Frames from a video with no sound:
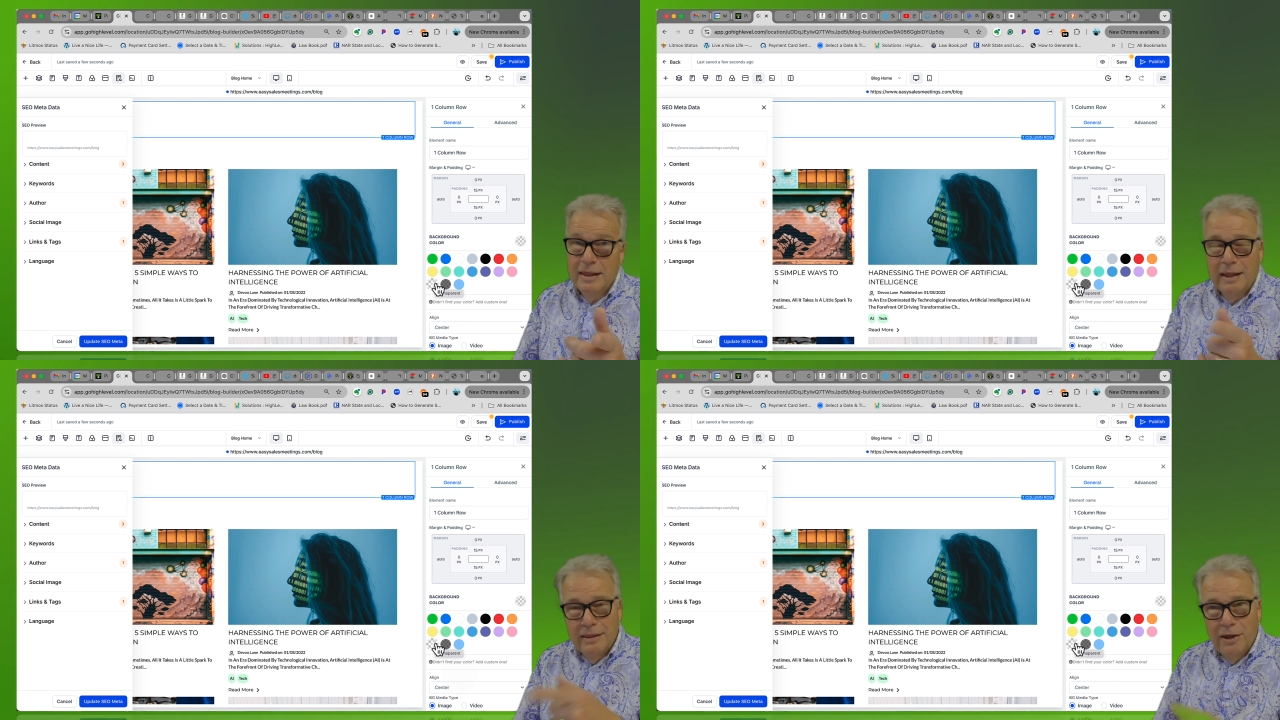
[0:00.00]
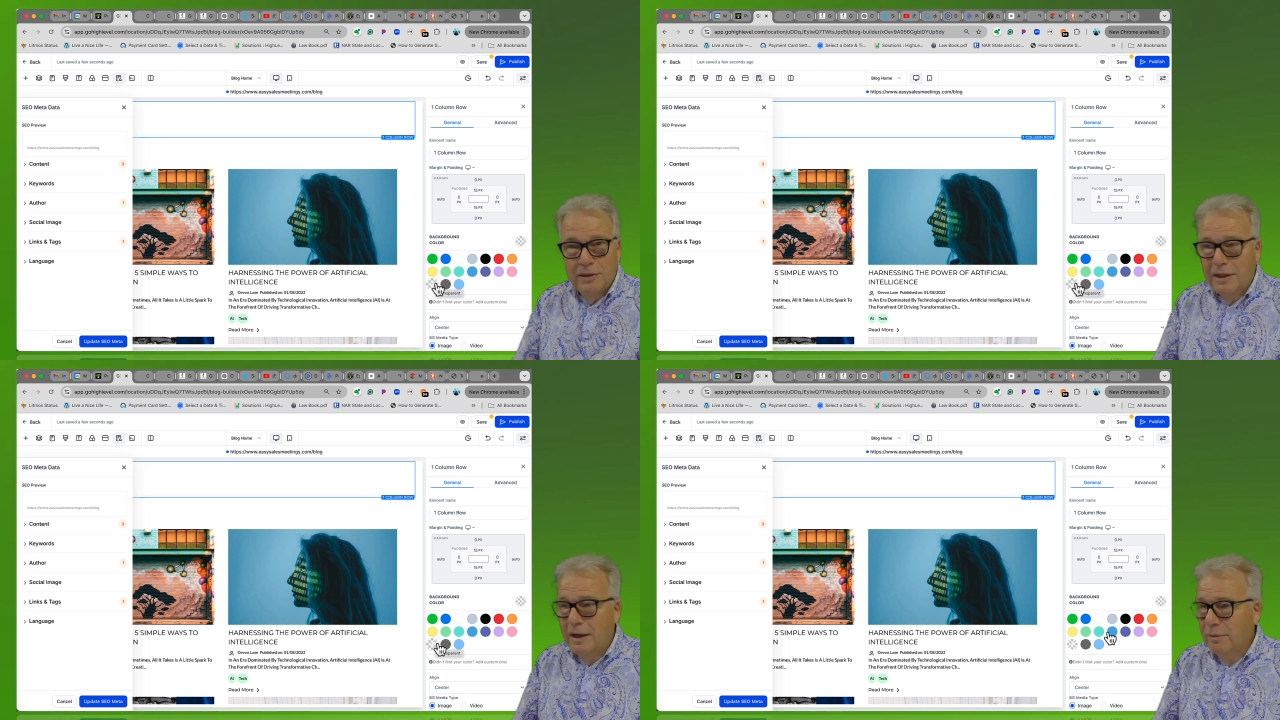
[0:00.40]
I
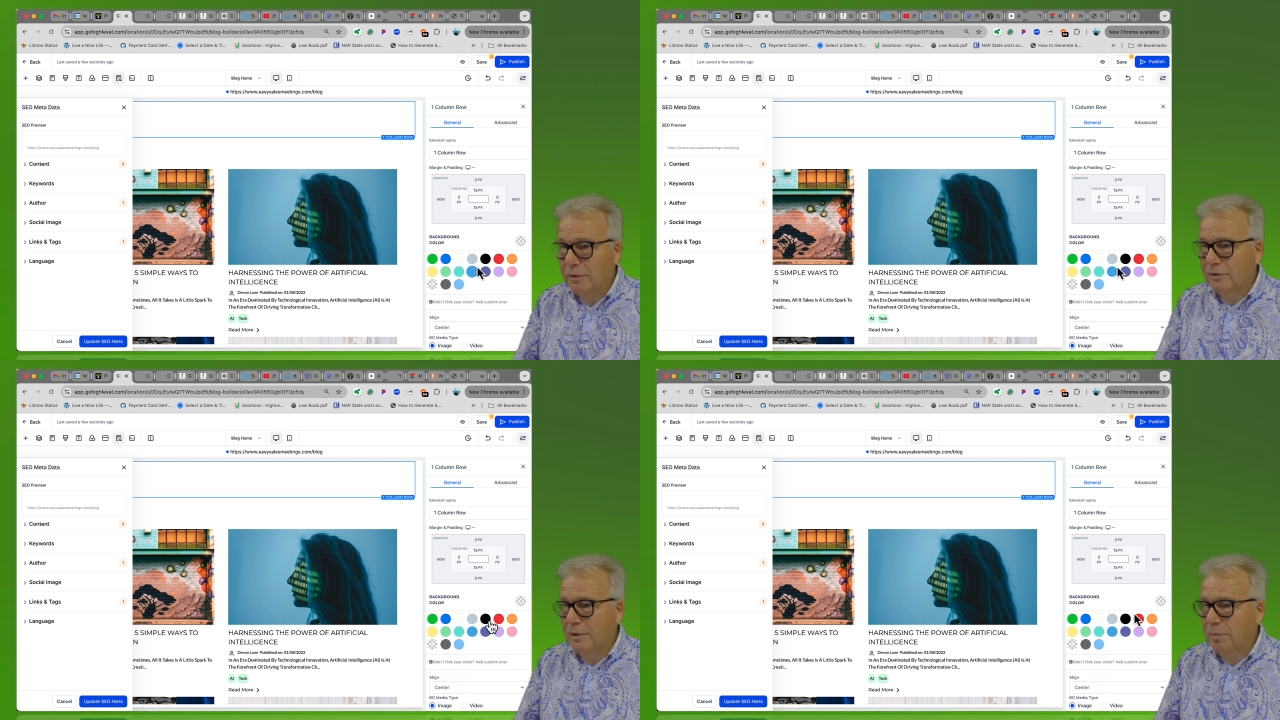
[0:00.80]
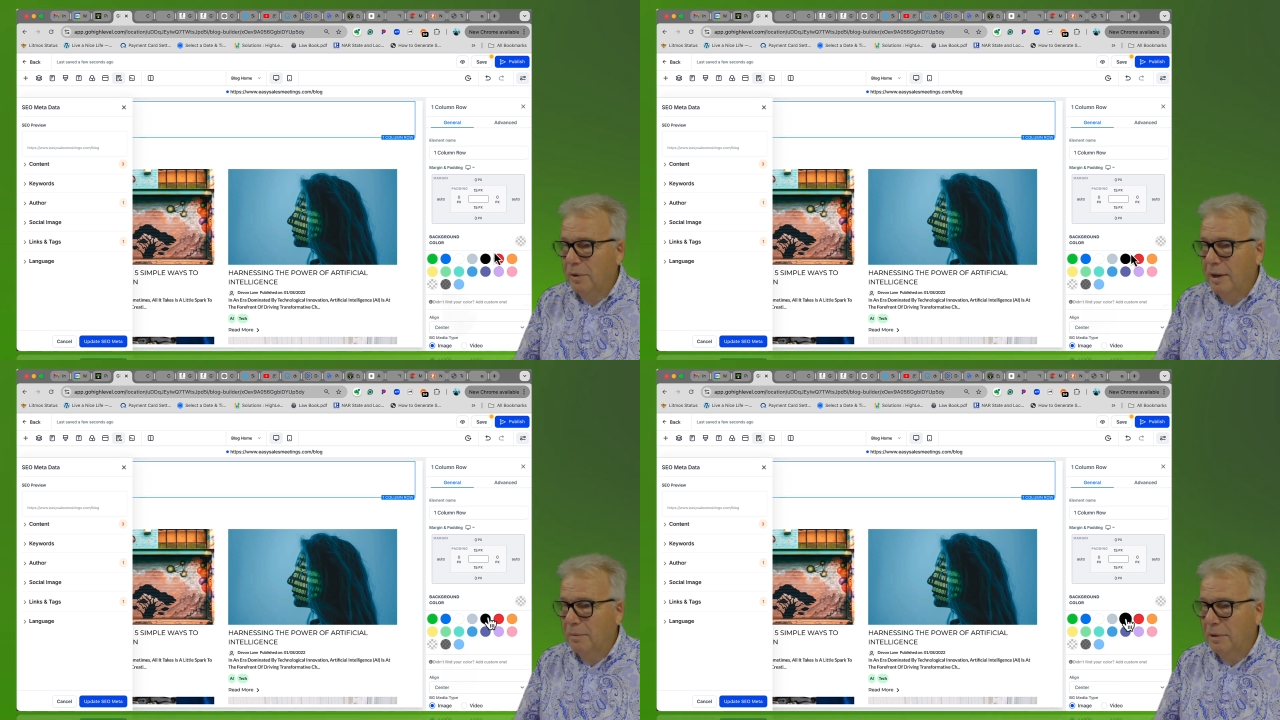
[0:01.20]
thought that was the
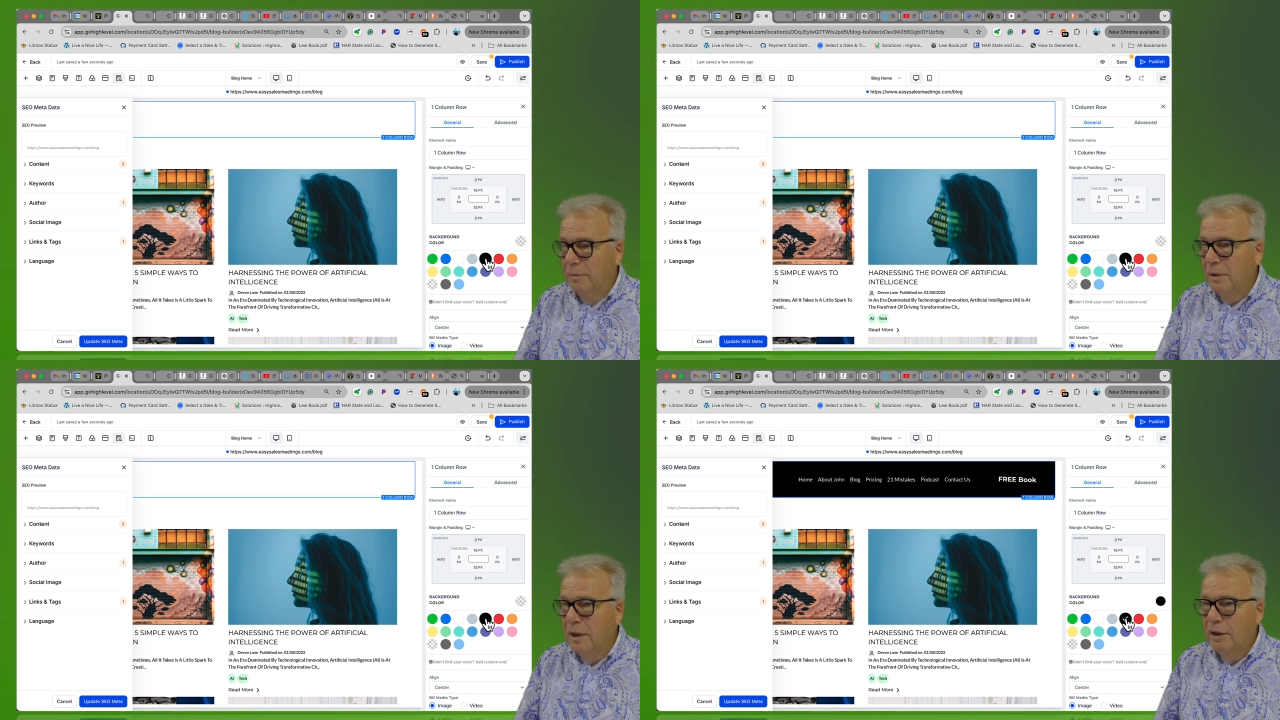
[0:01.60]
problem.